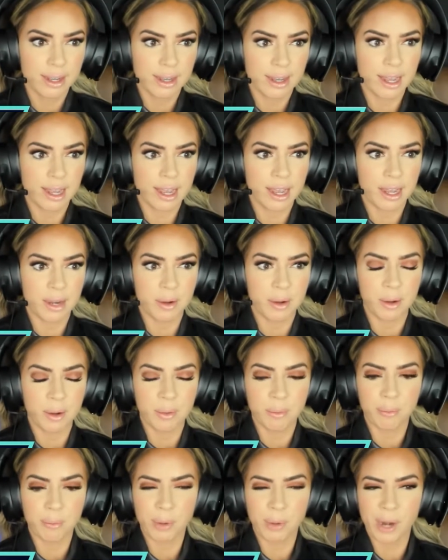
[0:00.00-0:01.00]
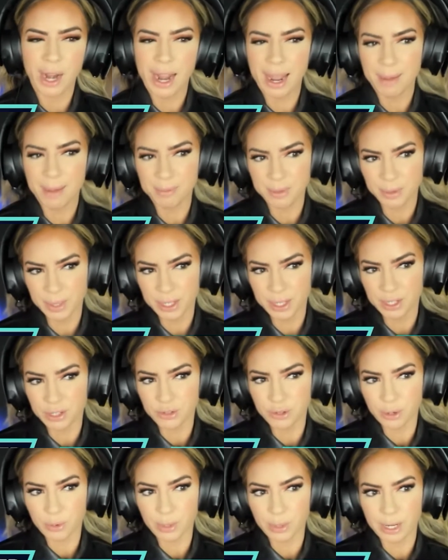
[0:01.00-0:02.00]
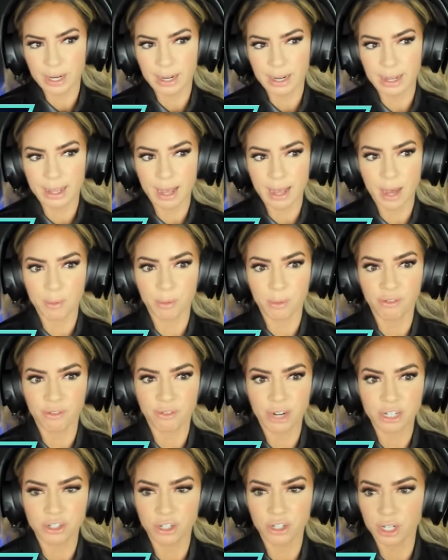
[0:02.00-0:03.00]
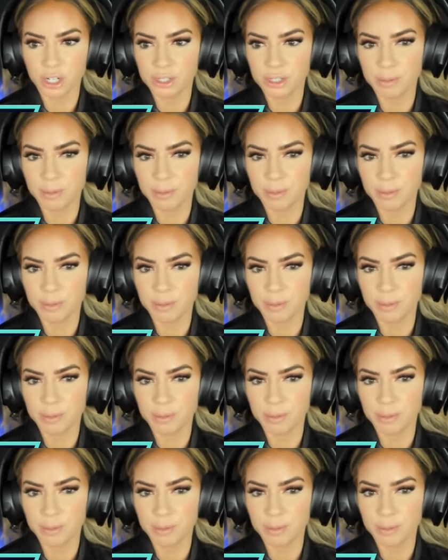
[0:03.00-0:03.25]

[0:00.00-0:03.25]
and perhaps we could do a quick GitHub refresher